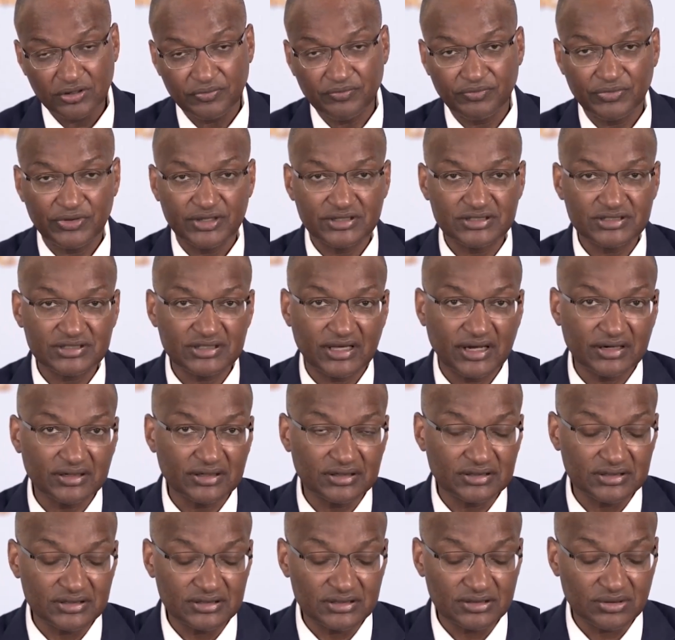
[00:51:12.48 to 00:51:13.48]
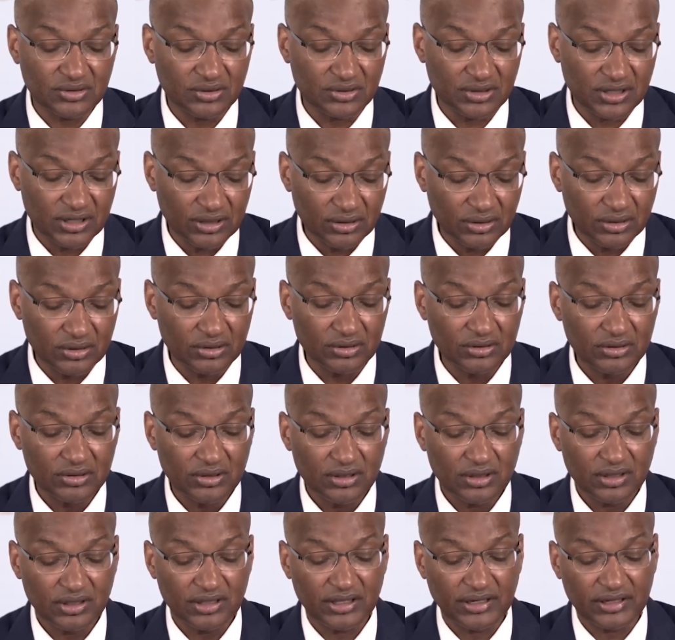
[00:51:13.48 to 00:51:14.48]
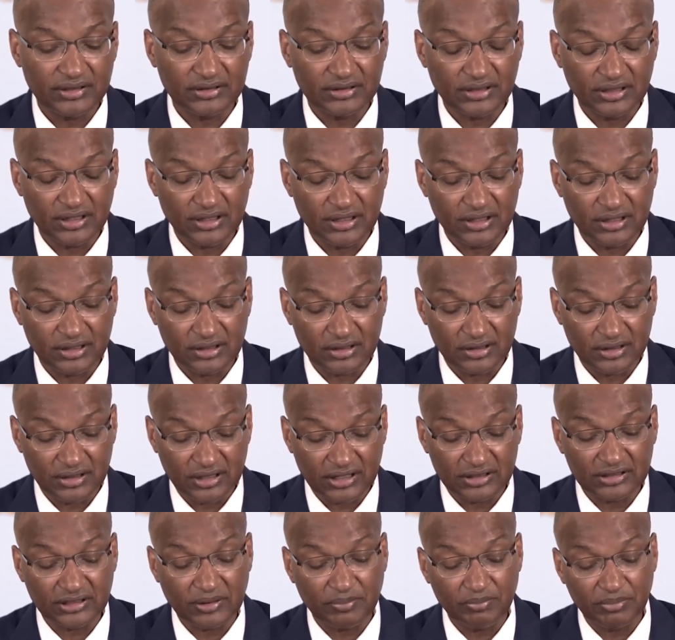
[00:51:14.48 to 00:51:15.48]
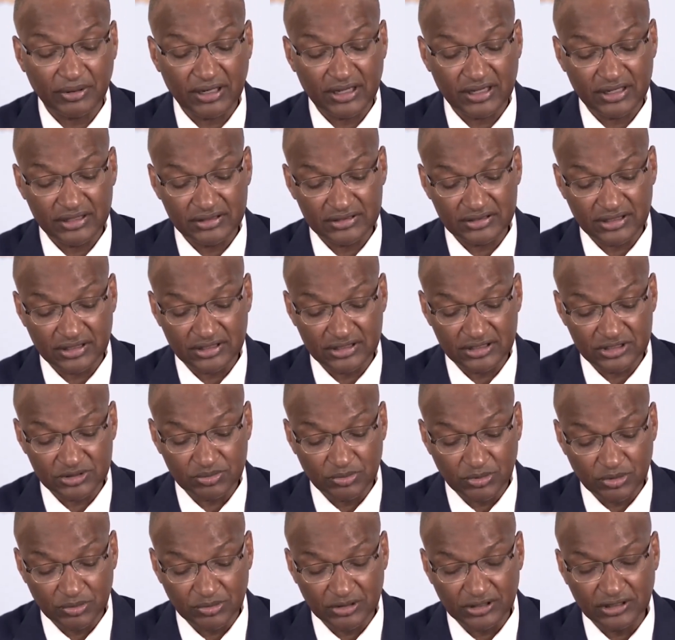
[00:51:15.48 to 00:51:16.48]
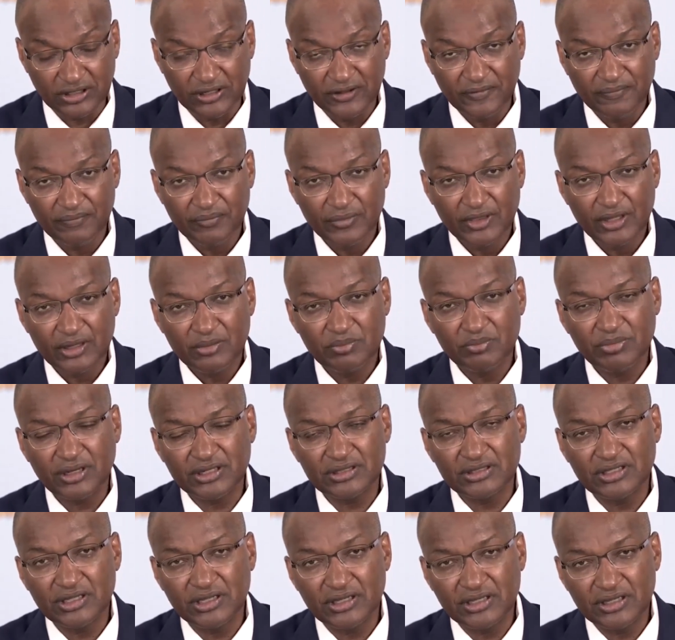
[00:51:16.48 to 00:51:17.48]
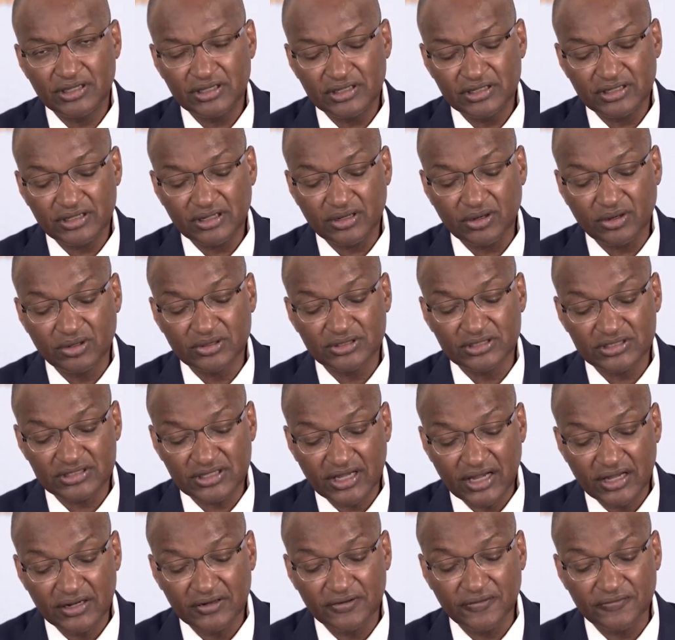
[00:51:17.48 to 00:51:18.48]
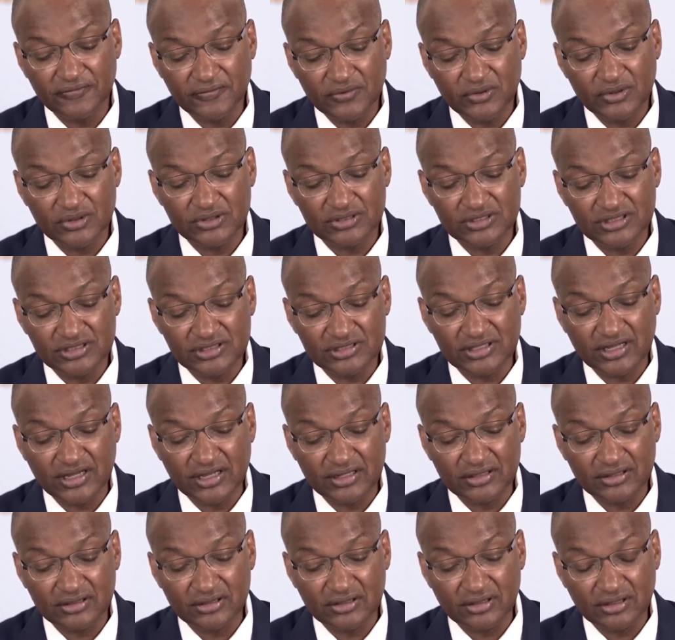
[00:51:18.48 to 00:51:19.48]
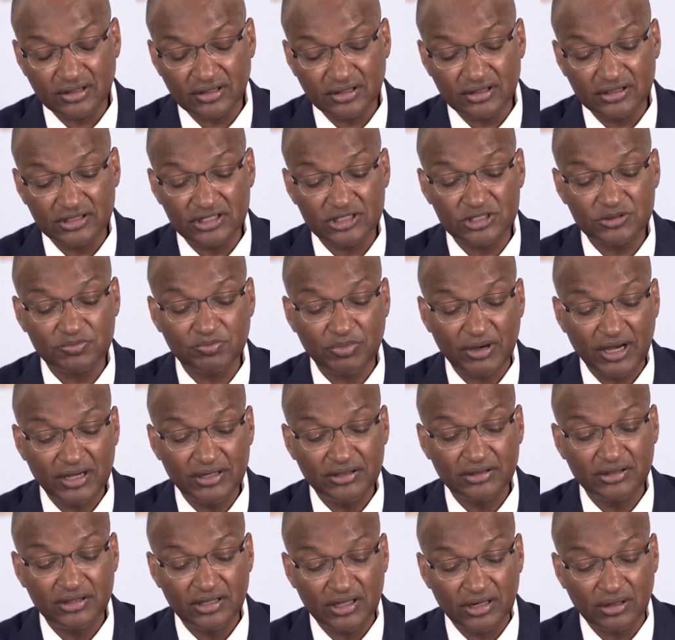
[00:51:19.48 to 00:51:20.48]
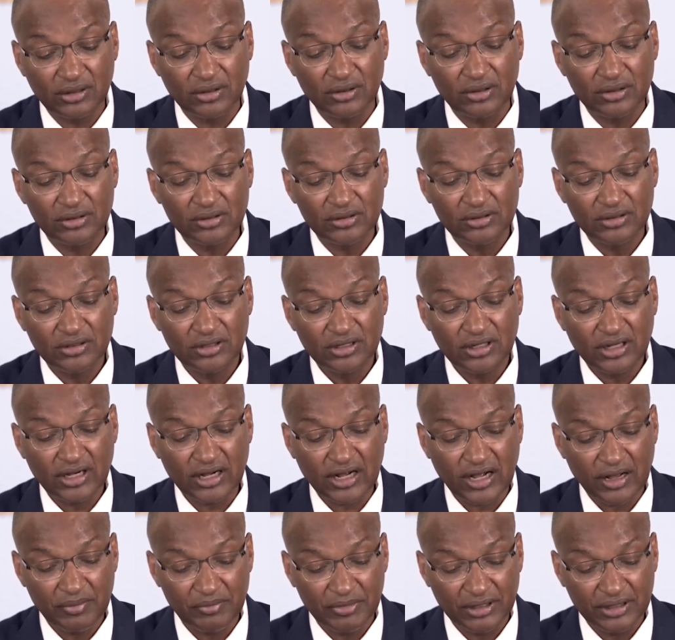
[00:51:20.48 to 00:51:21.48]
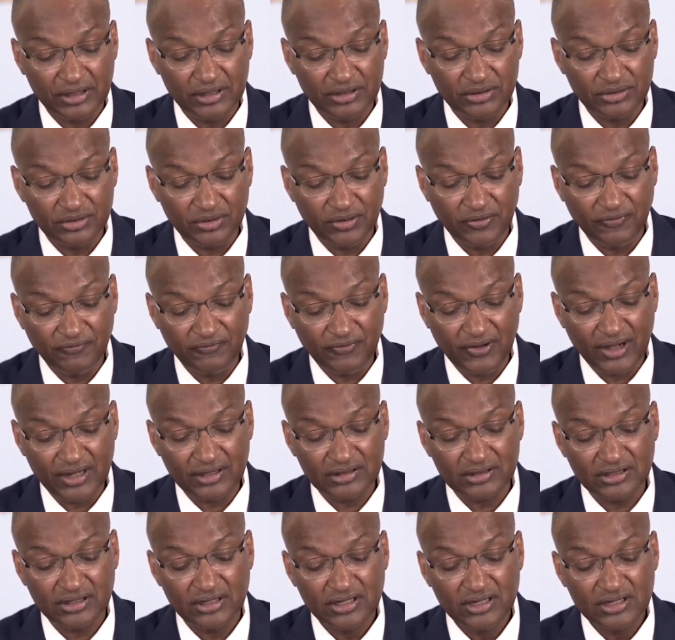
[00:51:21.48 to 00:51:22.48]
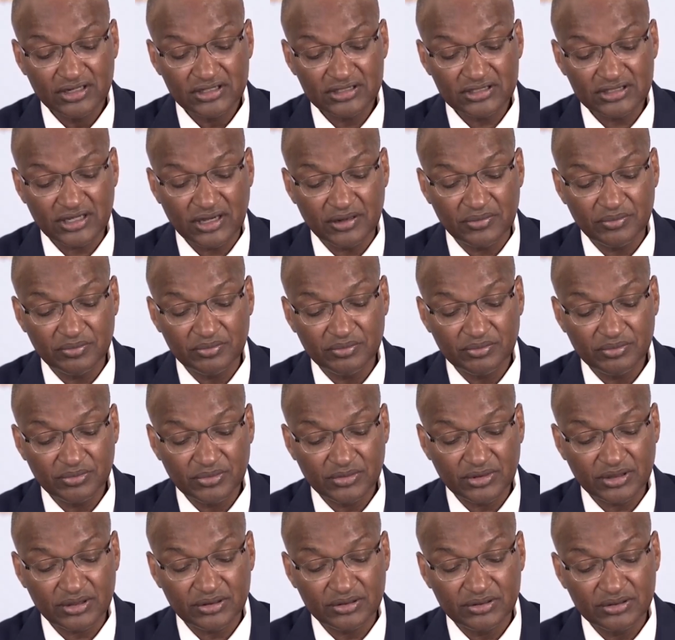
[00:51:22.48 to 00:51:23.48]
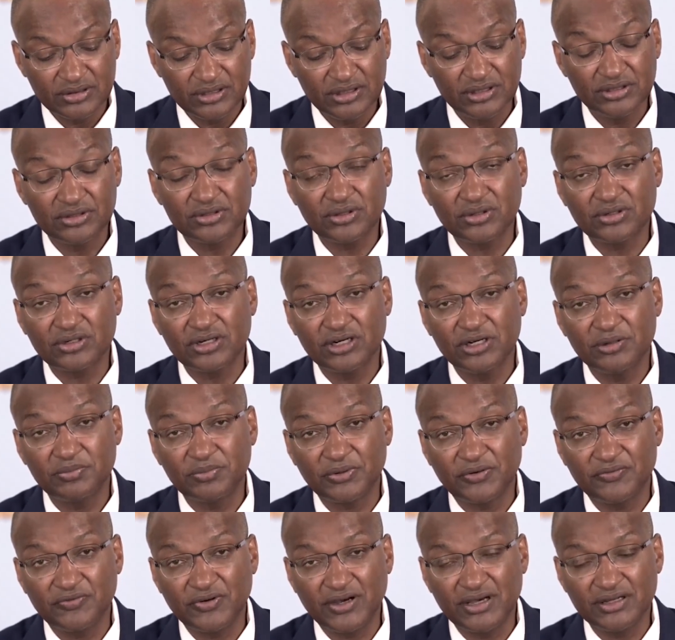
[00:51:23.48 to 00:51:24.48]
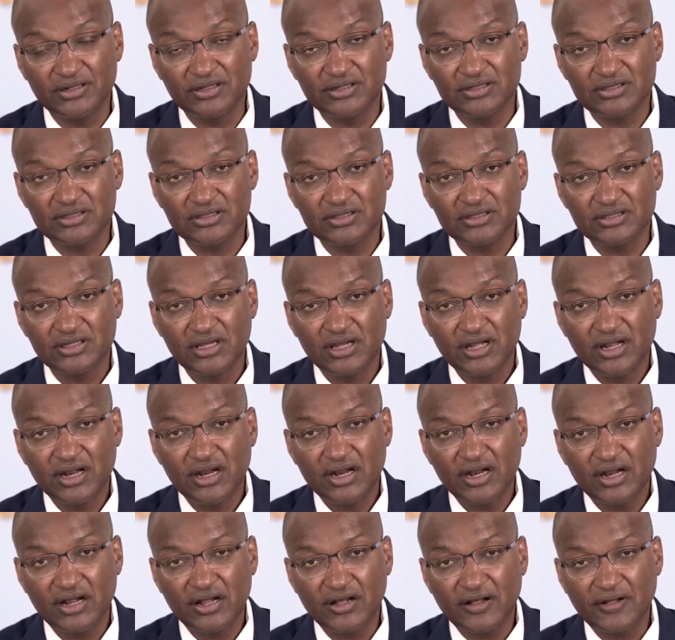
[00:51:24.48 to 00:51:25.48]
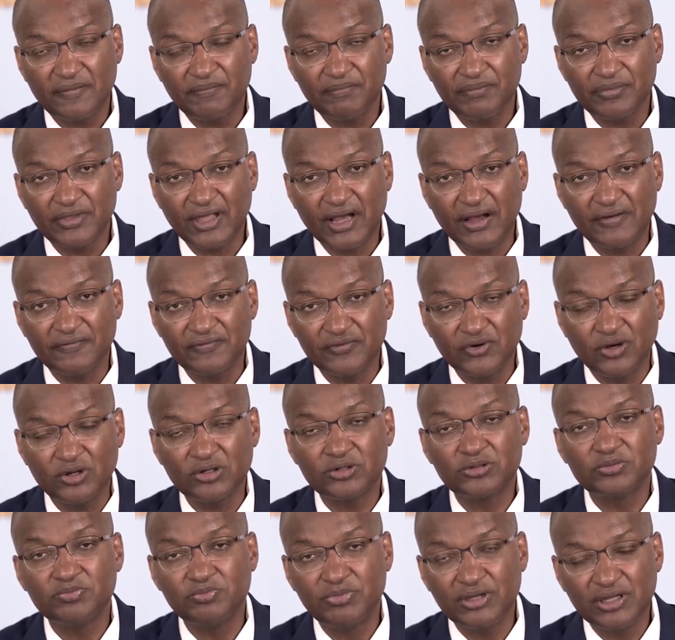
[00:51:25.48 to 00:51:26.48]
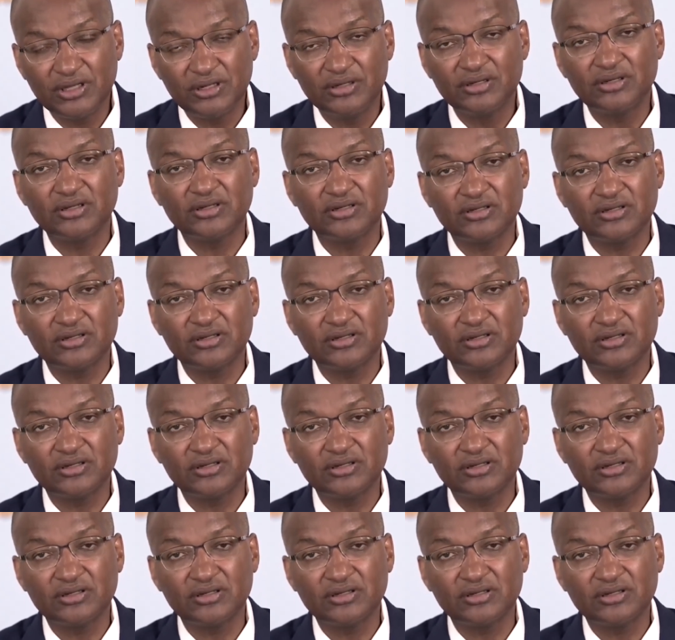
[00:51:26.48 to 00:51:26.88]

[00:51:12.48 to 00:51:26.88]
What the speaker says: the standards or the law that applies at this moment. But the concern, of course, is that despite the law coming into effect, some digital credit providers have not been,